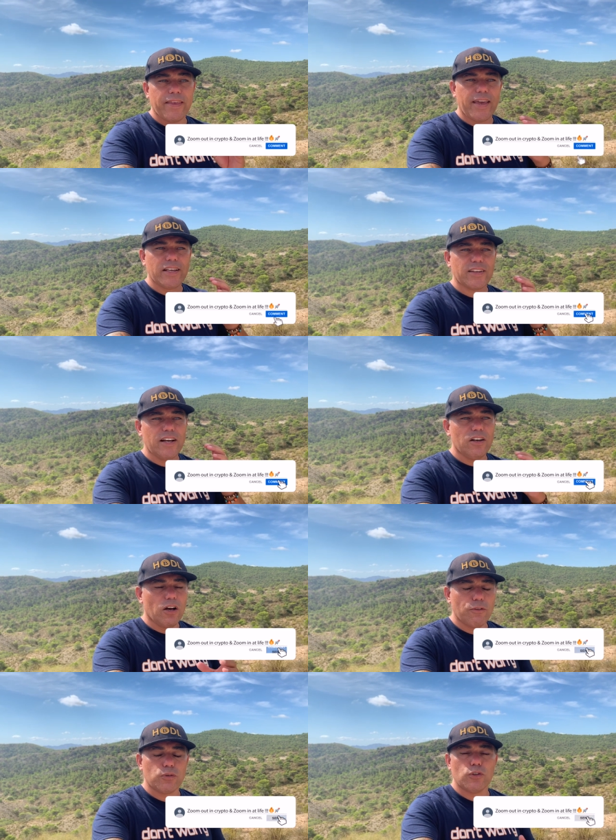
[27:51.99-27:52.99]
as i
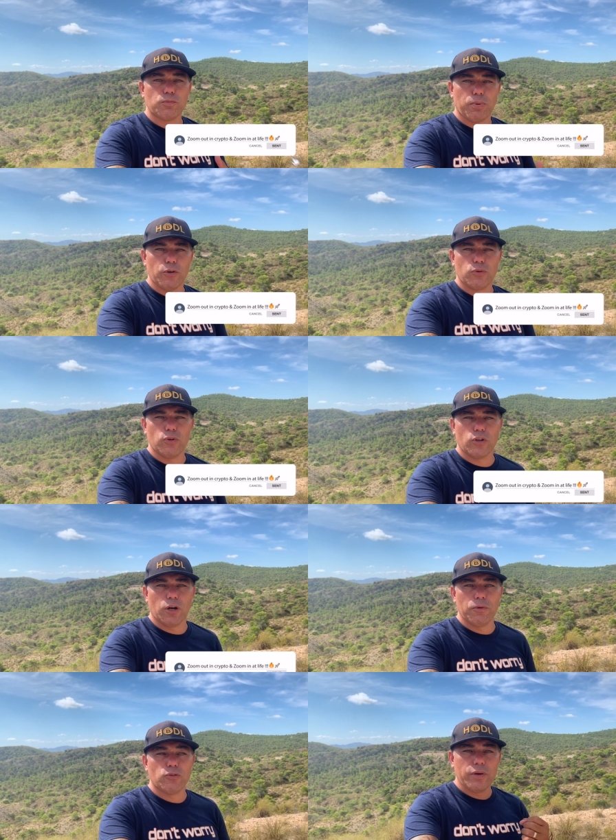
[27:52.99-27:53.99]
love to respond to your
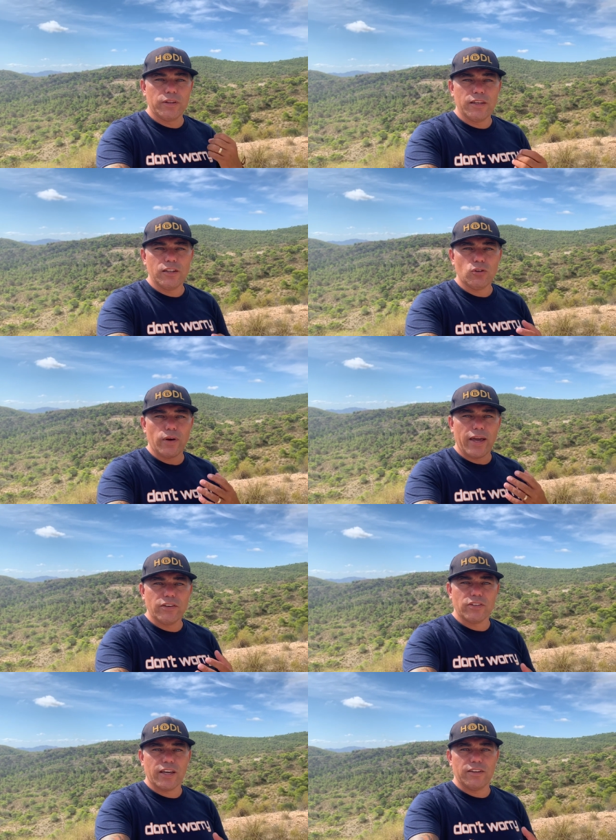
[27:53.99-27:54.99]
comments we need to
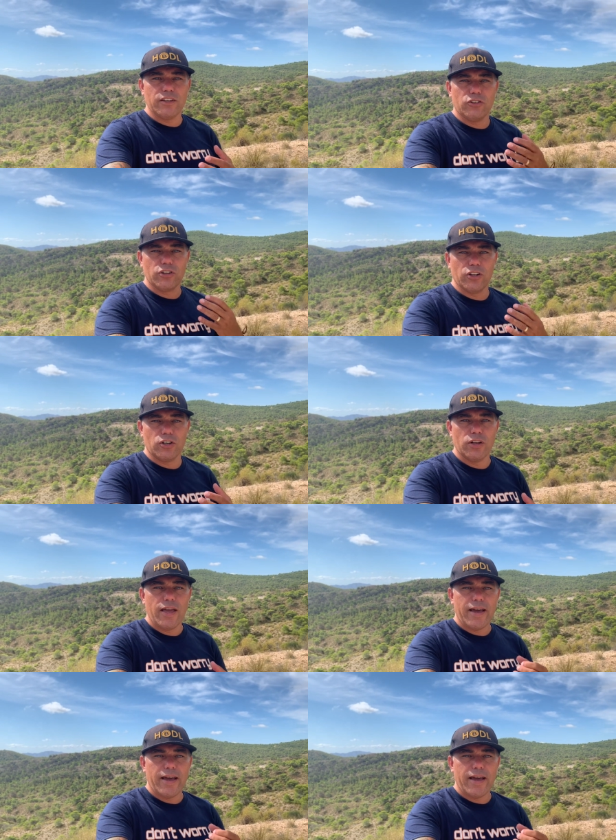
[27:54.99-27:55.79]
educate each other